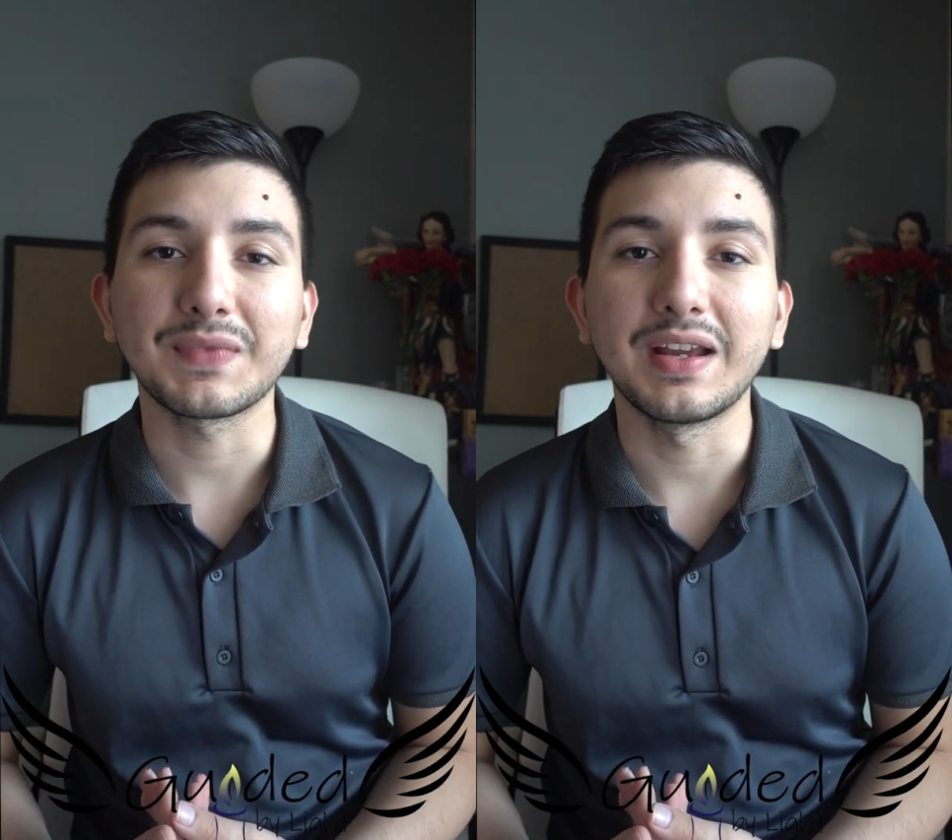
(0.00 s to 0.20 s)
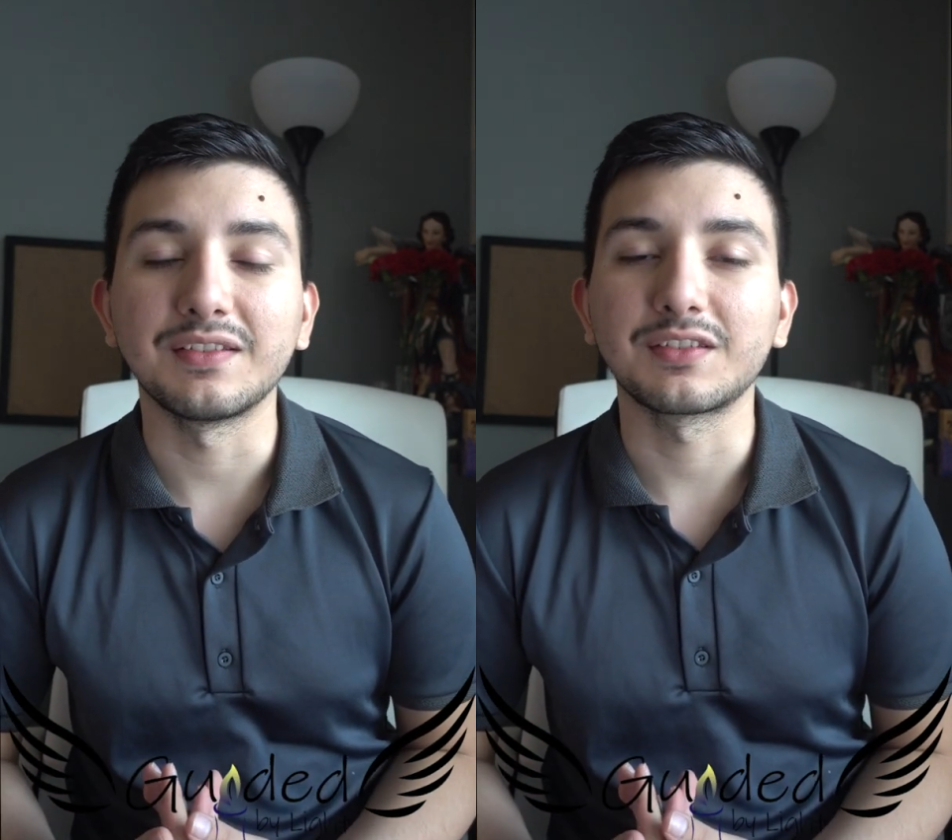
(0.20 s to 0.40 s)

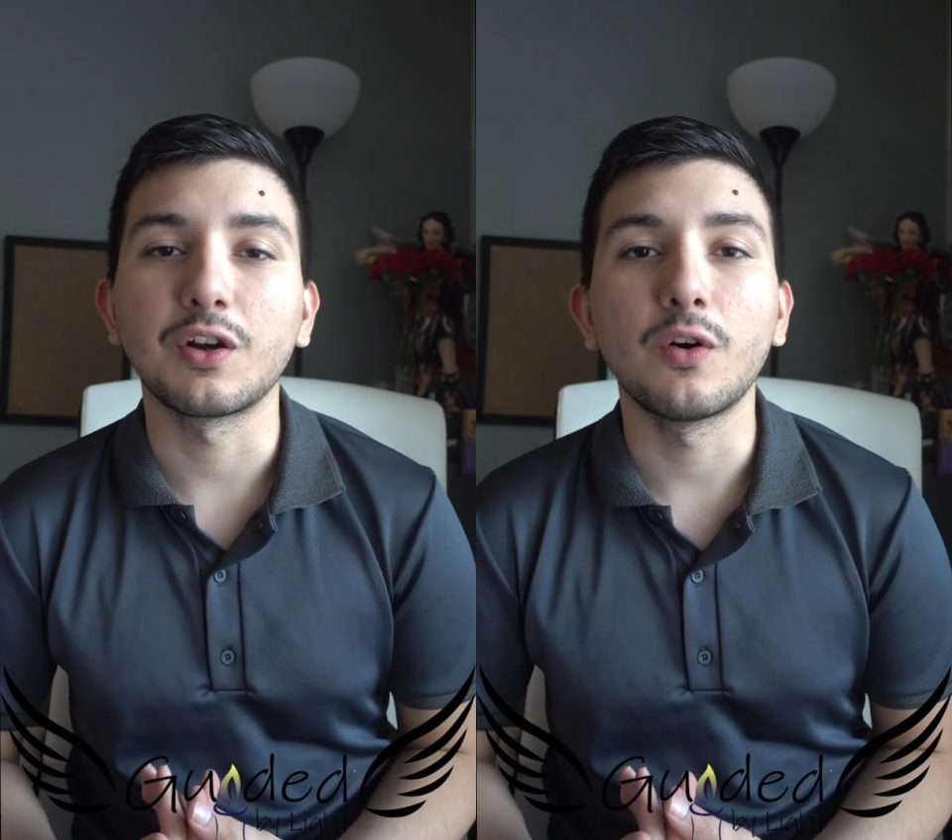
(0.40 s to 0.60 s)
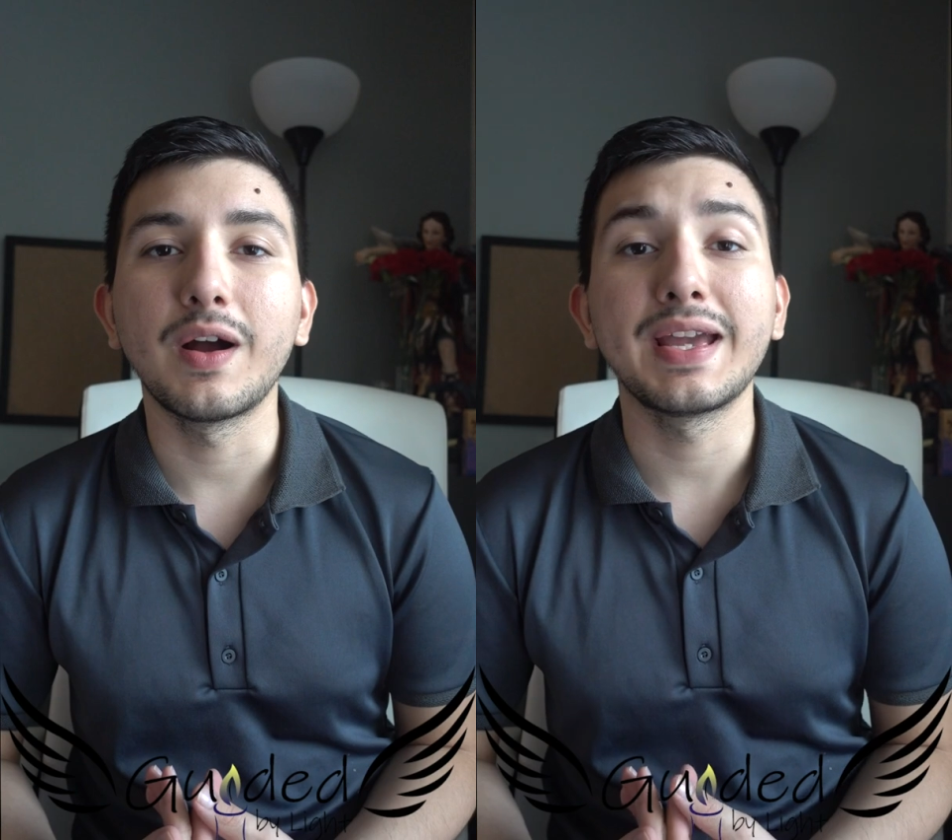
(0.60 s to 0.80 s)
it's
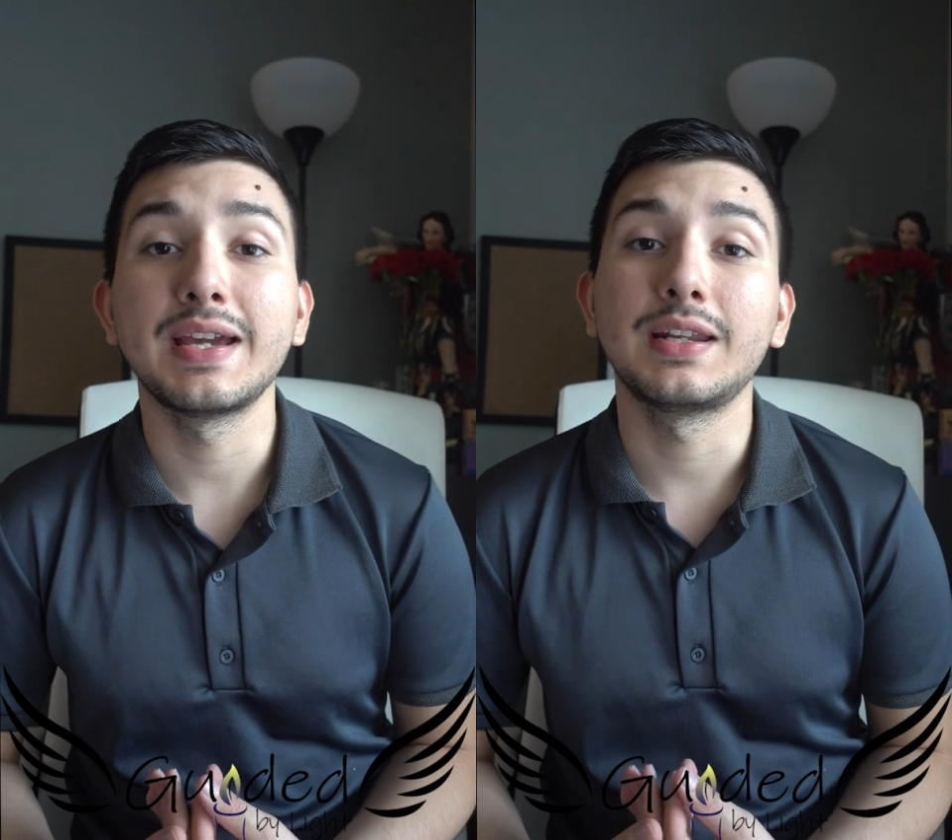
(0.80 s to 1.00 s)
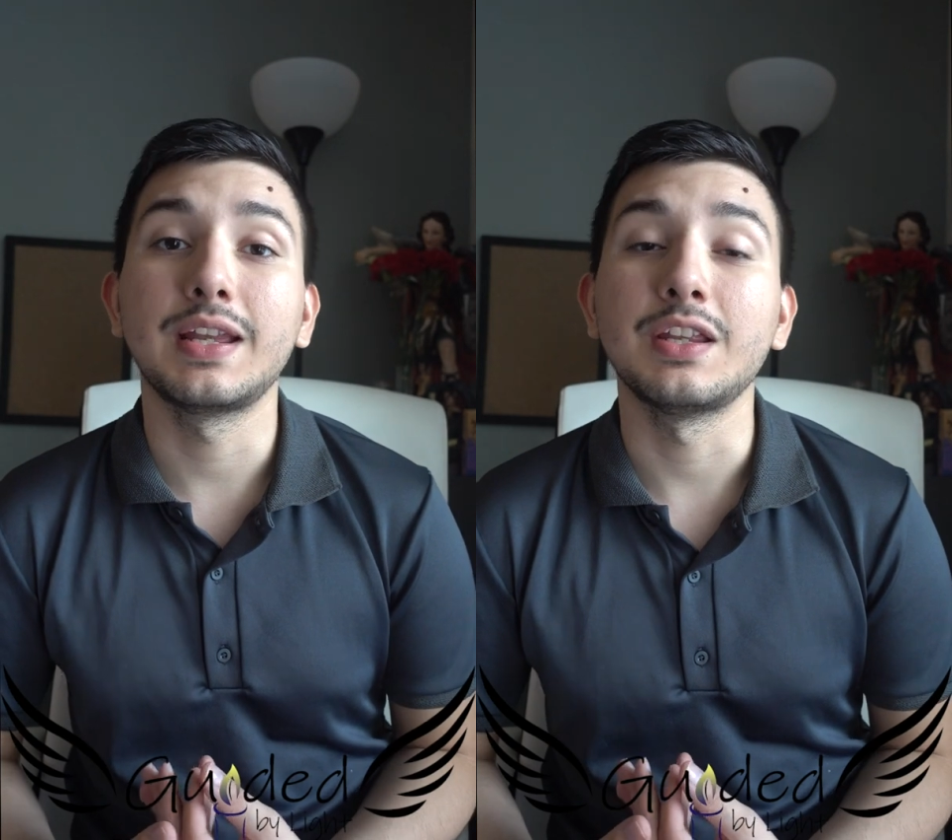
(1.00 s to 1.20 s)
go
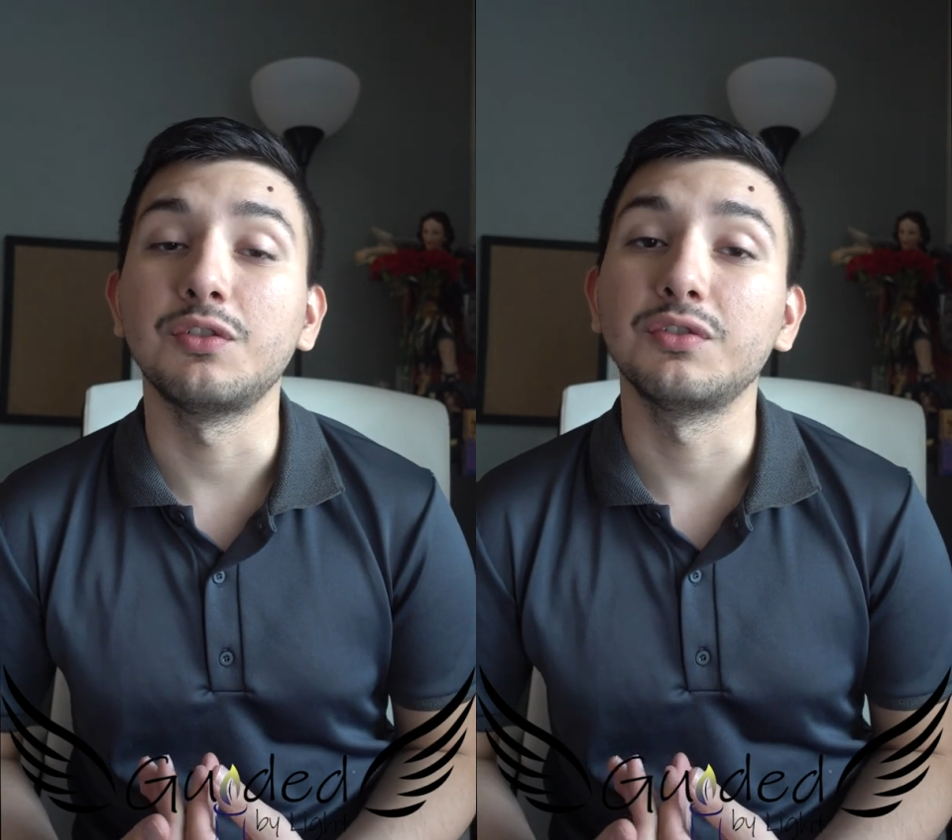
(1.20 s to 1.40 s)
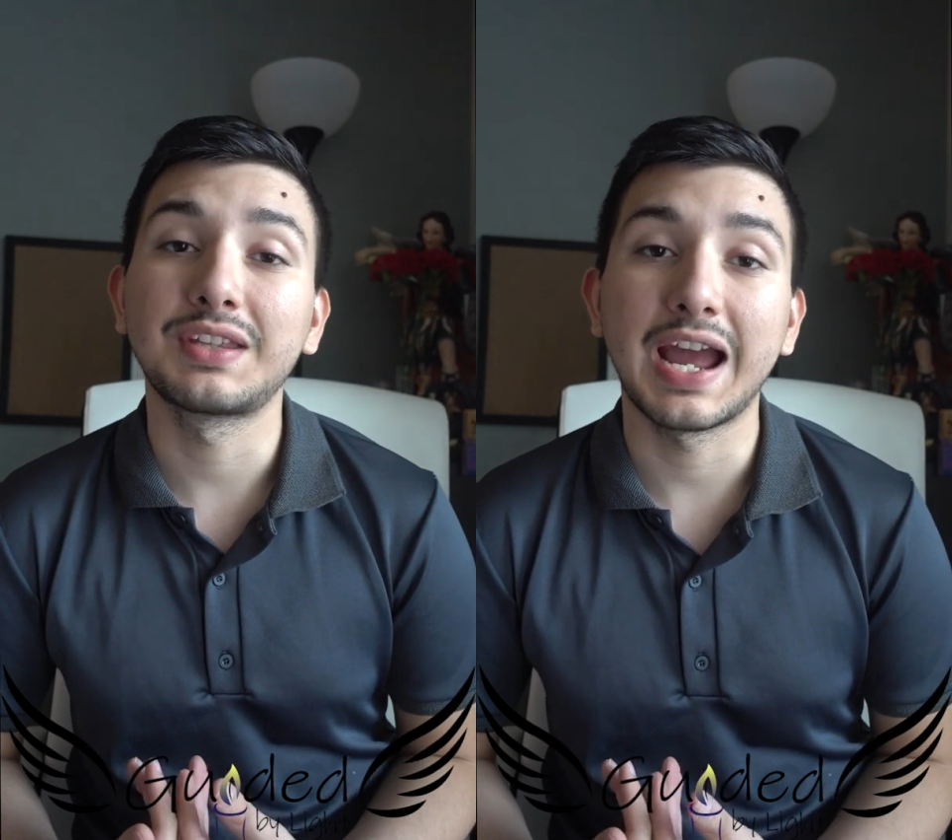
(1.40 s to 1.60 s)
ahead and
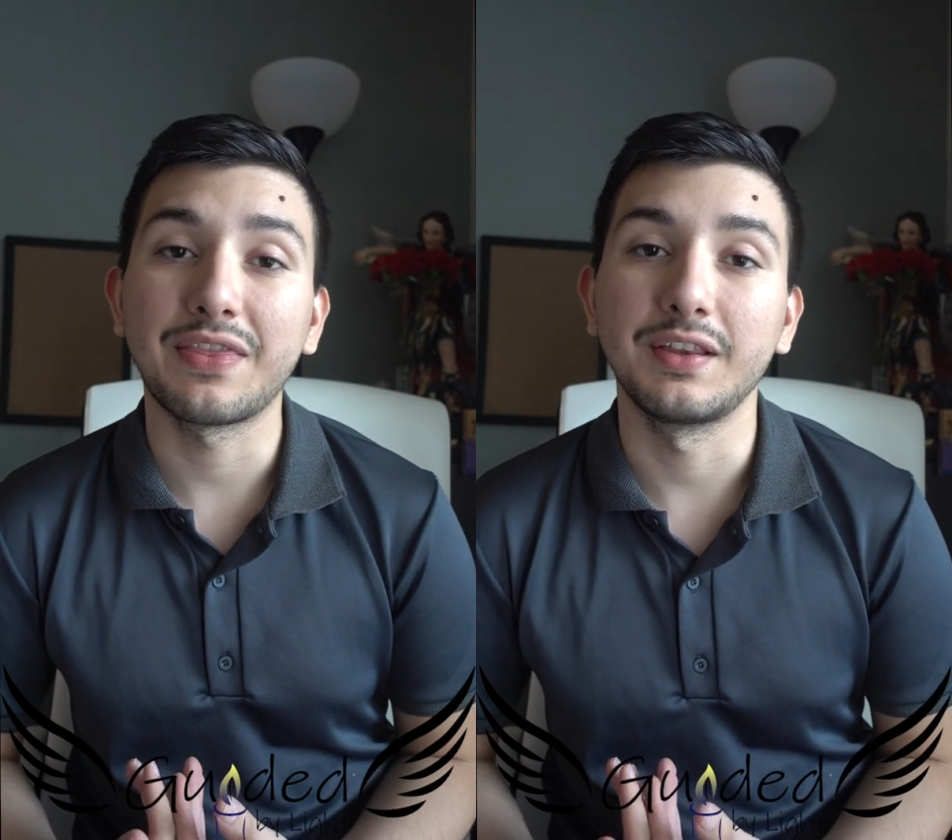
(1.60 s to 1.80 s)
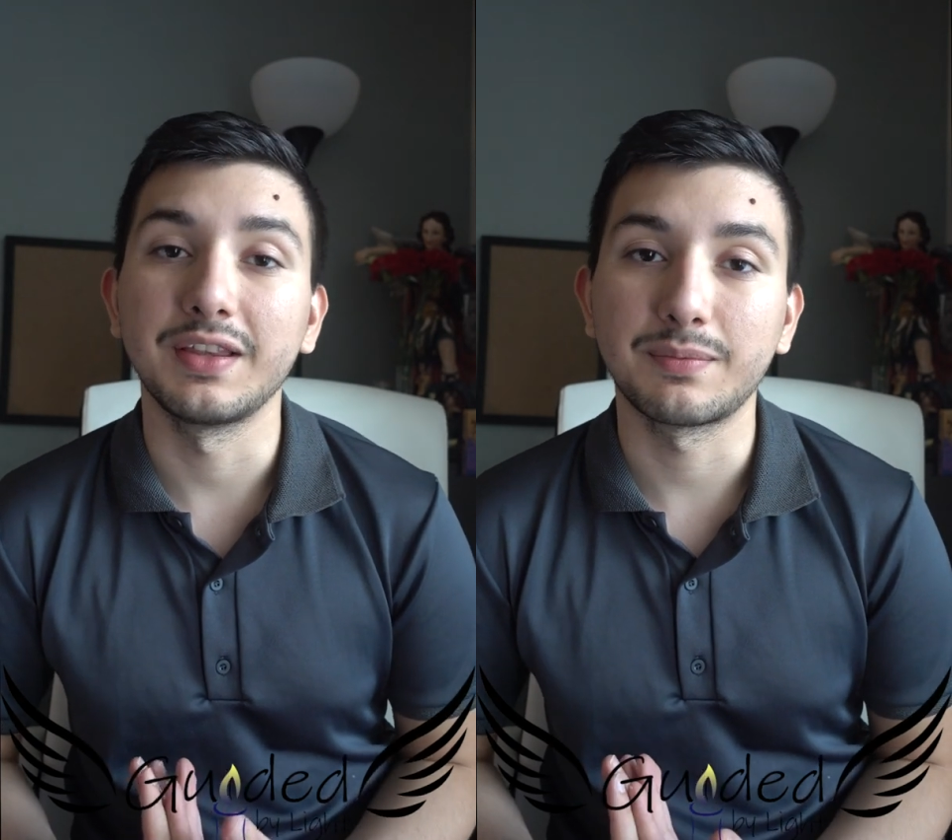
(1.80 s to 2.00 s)
use
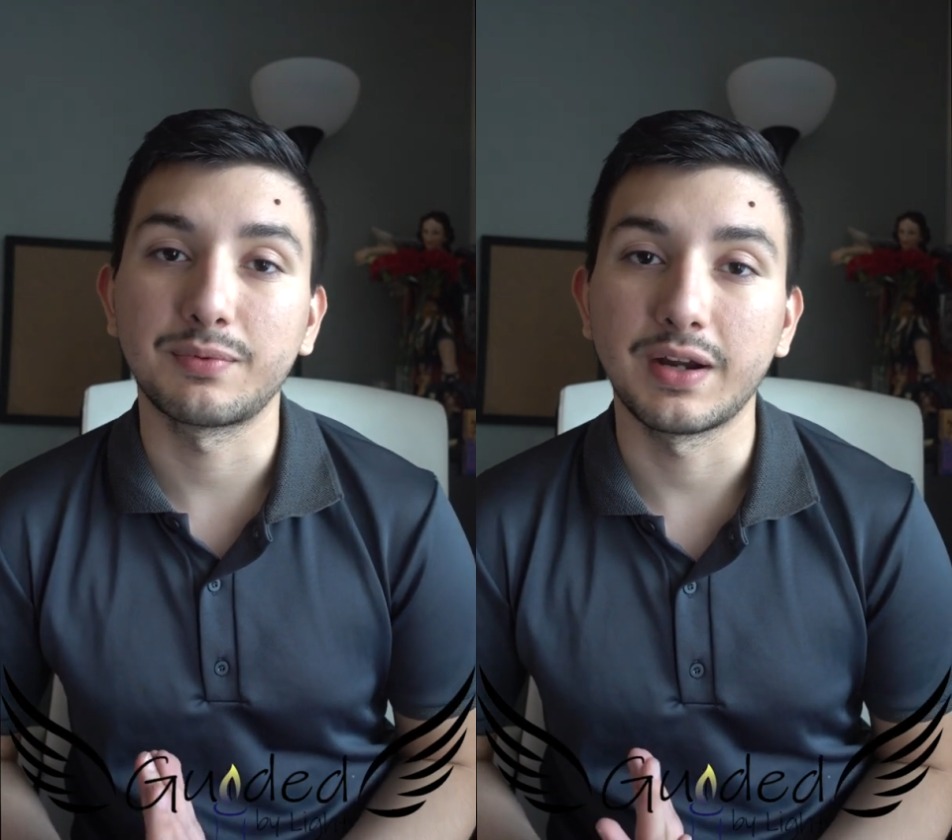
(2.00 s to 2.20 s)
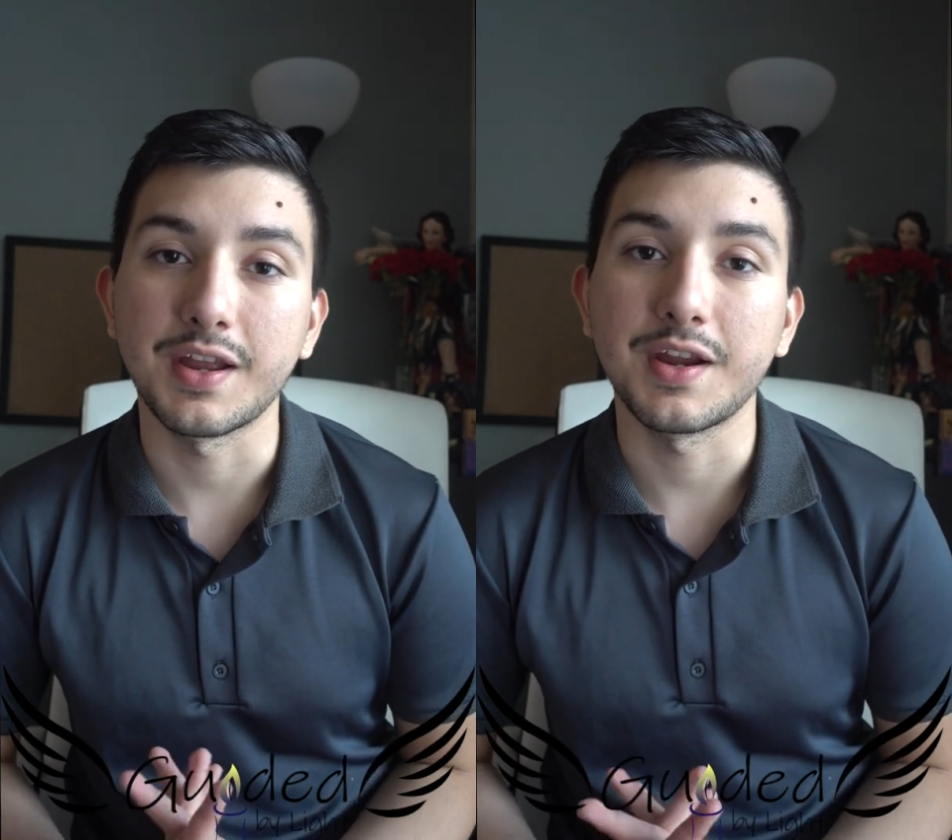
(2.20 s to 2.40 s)
Catholic
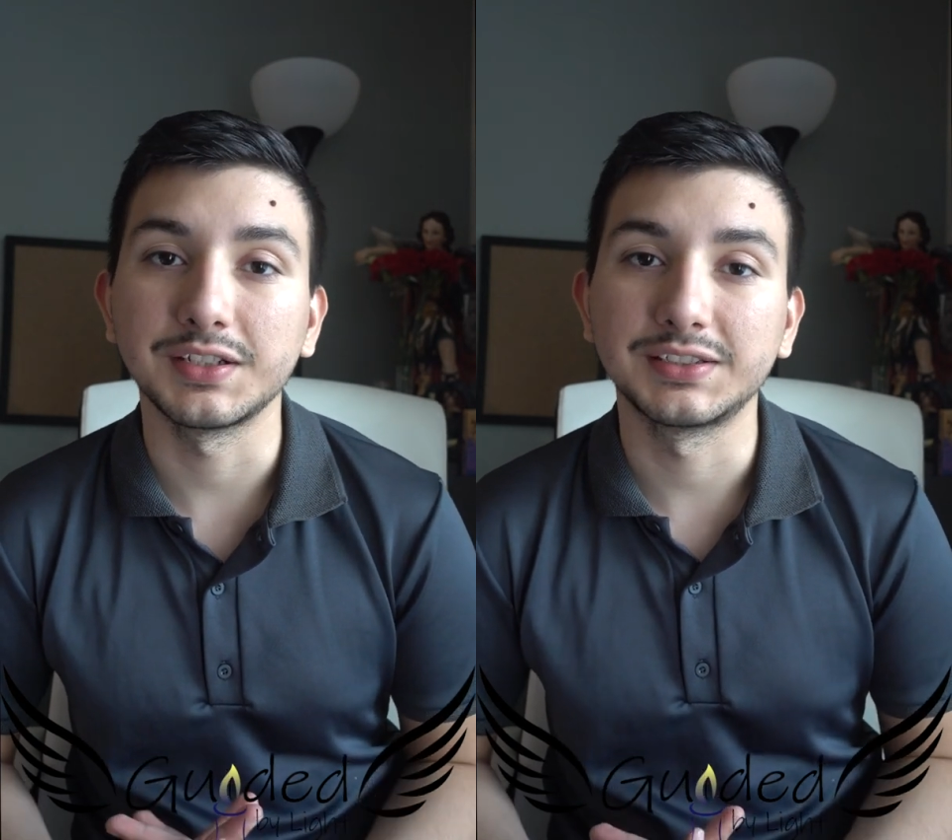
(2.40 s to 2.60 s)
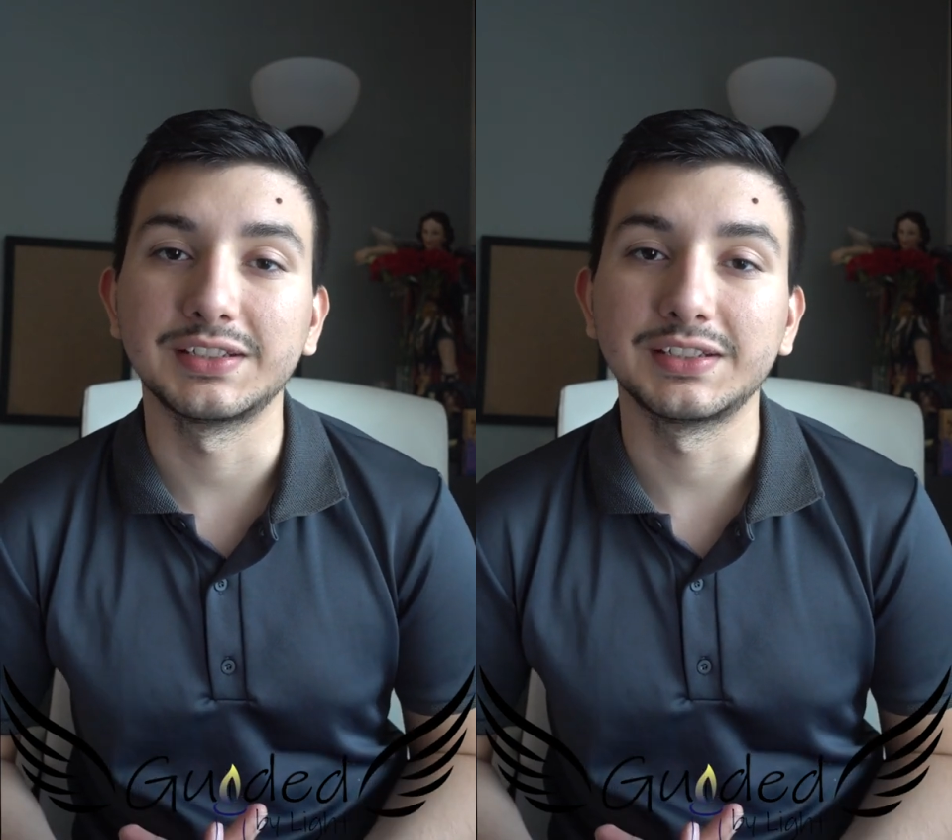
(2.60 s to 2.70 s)
prayers.